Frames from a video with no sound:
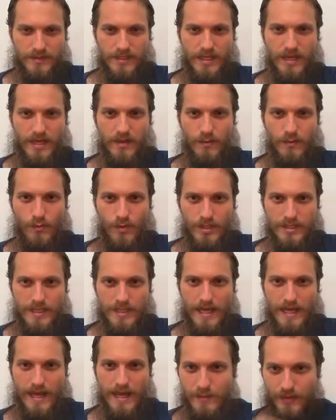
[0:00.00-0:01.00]
And what's
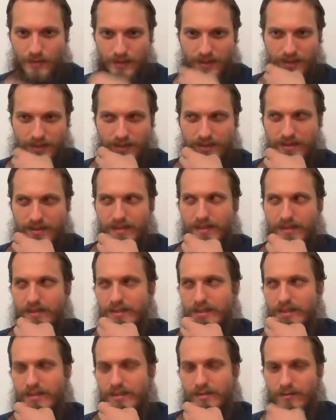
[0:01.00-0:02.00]
happening
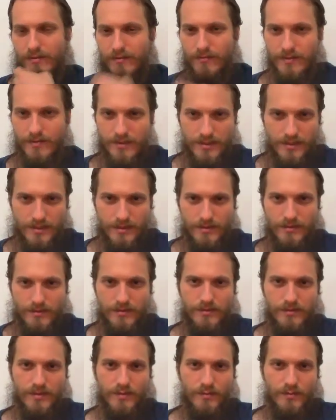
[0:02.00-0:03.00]
in the
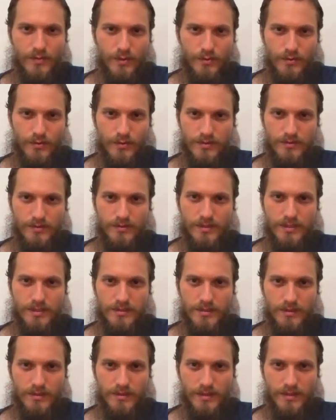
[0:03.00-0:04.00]
physical, emotional,
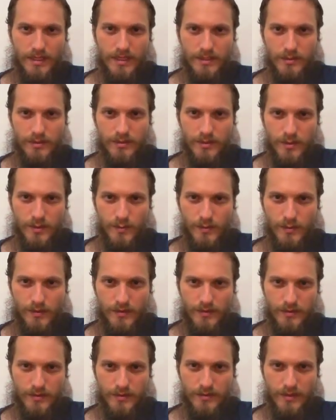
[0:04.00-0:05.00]
intellectual, and
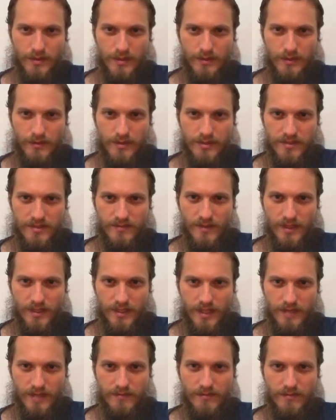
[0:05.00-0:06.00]
spiritual areas of my
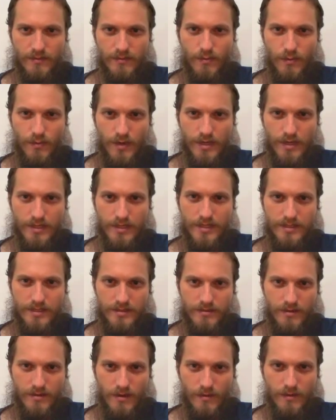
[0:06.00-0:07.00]
life? What is
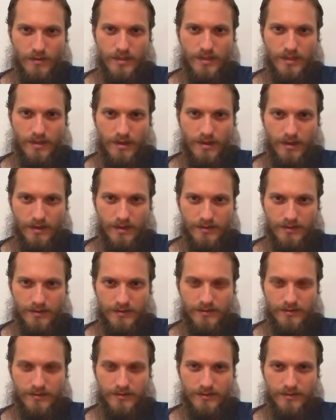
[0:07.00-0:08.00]
going on?
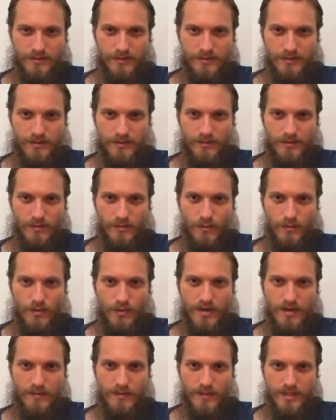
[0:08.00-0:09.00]

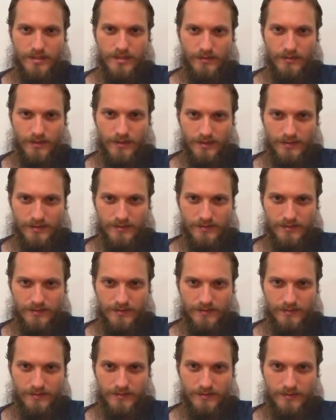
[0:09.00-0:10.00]
What am I doing?
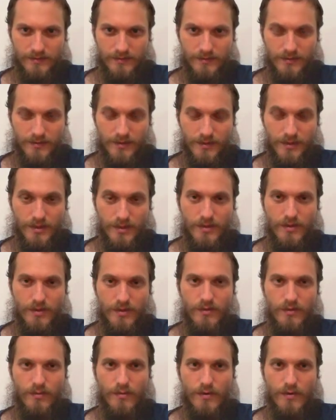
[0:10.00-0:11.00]

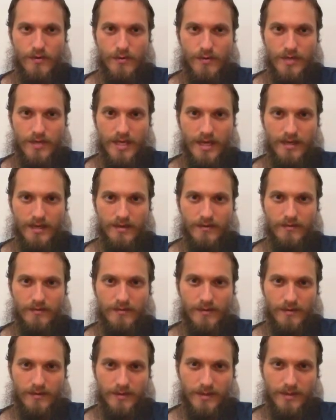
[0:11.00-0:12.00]
When you get a
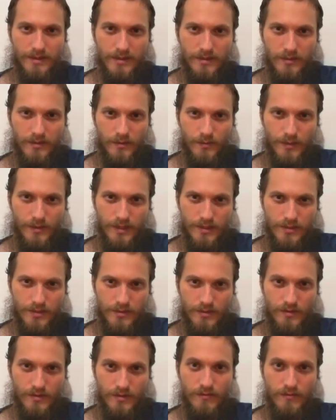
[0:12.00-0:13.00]
very clear
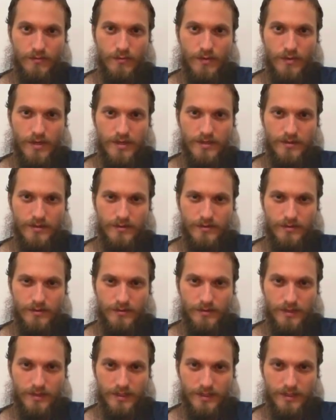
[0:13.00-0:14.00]
picture of what you're
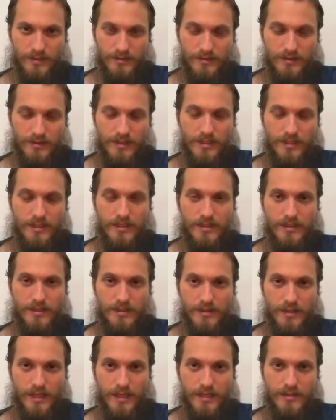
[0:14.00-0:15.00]
doing,
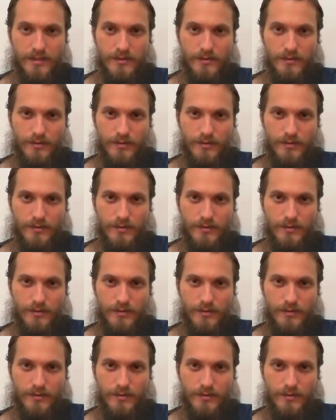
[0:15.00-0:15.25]
then you